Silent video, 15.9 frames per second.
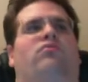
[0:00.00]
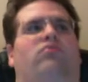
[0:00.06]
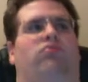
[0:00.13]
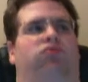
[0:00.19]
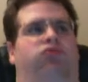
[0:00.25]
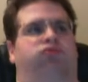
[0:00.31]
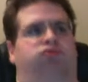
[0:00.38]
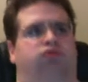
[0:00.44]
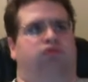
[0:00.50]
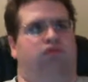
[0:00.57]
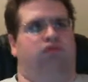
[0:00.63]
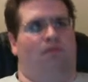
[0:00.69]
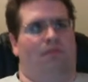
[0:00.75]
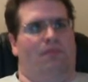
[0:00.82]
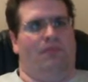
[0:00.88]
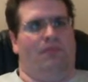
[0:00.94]
me.
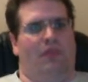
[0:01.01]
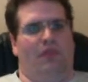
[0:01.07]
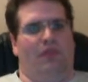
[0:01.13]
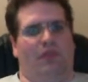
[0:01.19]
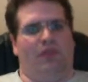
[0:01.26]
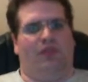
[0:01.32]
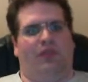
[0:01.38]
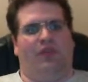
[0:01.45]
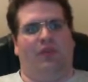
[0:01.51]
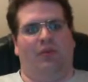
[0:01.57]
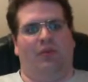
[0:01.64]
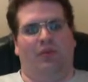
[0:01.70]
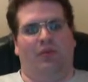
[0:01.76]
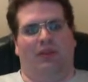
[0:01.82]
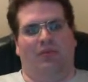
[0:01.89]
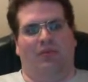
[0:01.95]
The first
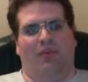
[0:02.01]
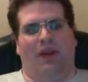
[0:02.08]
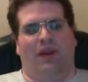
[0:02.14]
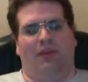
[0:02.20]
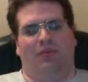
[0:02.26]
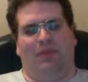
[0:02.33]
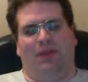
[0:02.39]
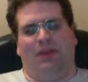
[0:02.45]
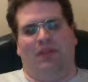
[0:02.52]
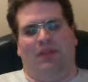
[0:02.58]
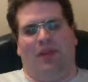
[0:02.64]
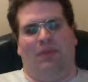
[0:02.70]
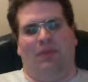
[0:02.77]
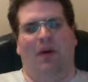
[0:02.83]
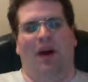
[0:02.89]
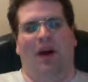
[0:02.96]
year was the best because
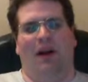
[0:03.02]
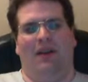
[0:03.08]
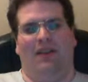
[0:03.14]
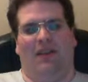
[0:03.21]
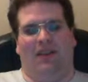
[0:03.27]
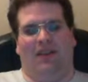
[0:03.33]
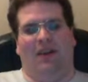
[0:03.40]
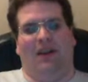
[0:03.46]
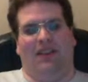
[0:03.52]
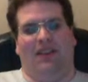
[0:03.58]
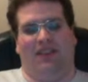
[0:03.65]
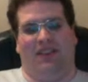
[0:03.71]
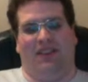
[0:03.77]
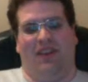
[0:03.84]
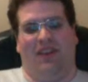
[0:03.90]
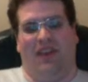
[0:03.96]
I bought a lot of
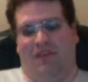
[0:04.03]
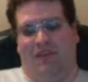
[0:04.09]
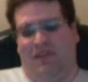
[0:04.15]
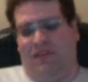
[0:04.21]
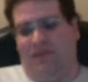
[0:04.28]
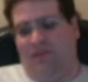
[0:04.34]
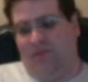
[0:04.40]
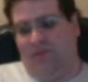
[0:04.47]
stuff.